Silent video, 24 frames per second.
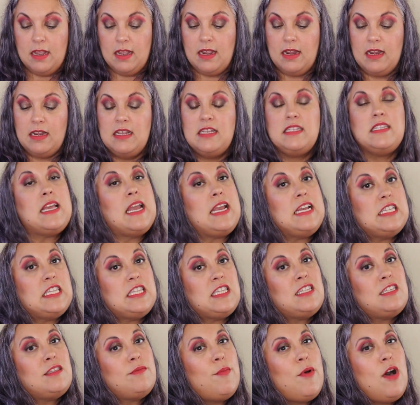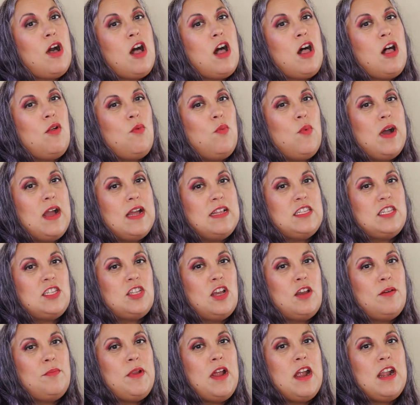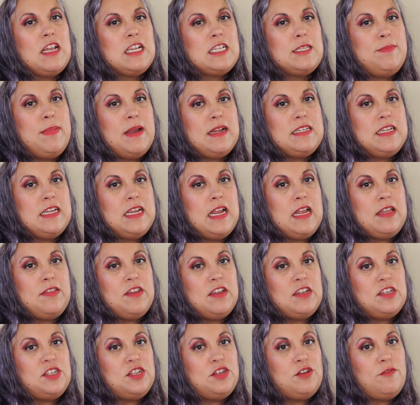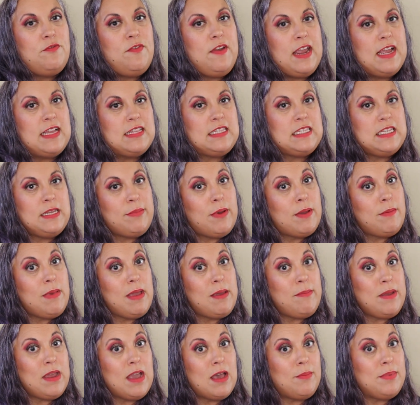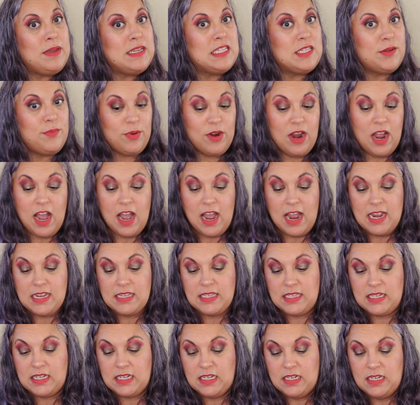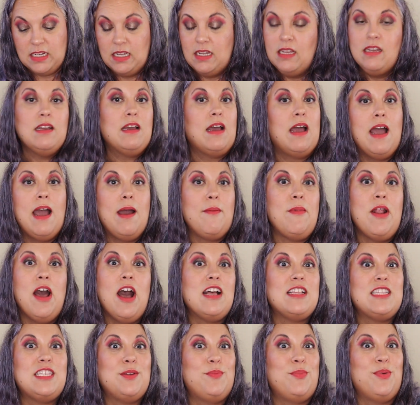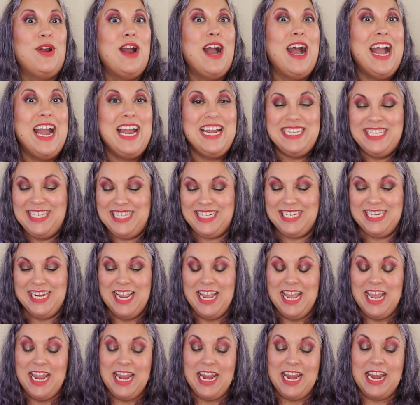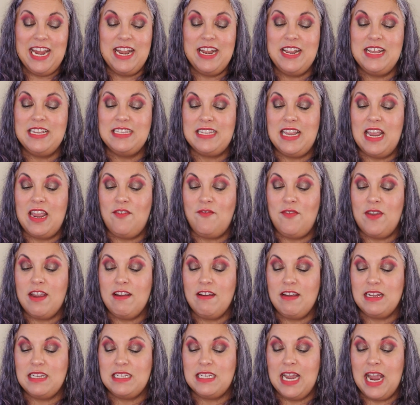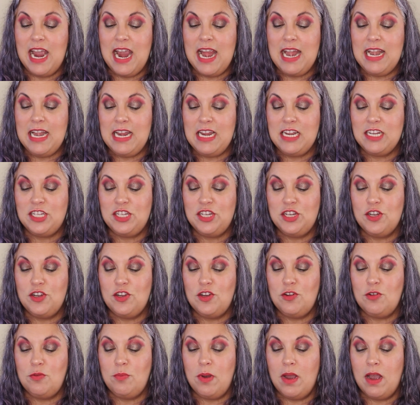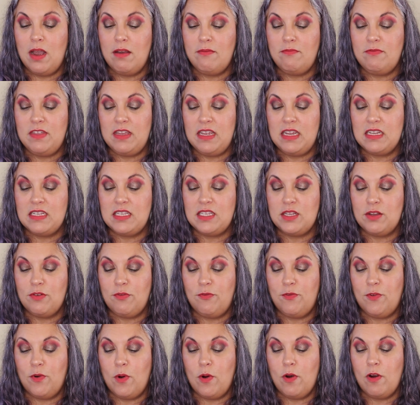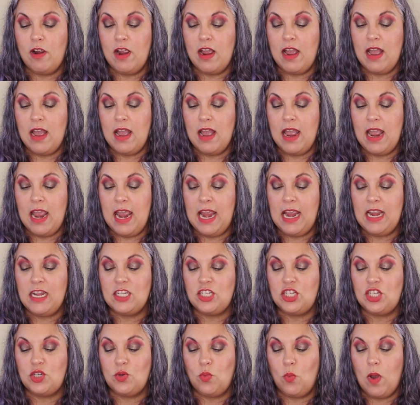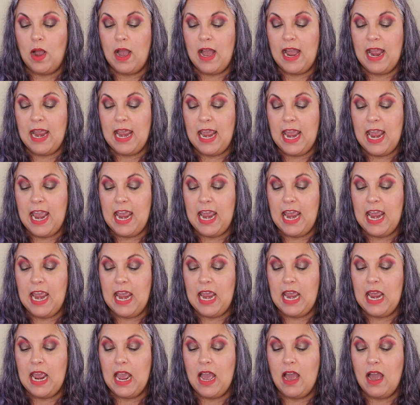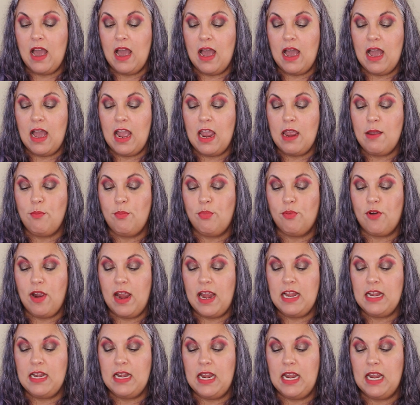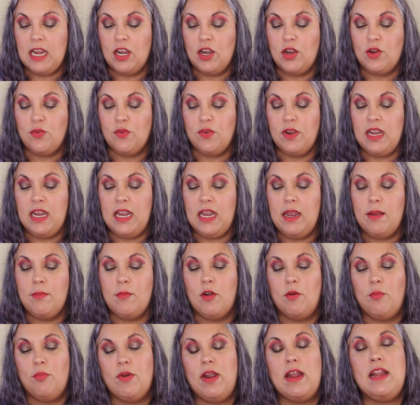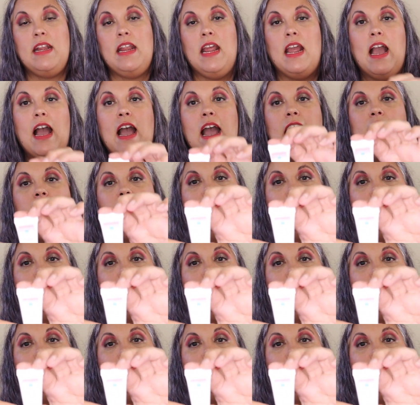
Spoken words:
It is a small one, so I'm not expecting anything too fancy, but maybe I'll be surprised. I'm not surprised. It is a very tiny tube of the Sephora HYA Eye Brightening Cream, or Brightening Eye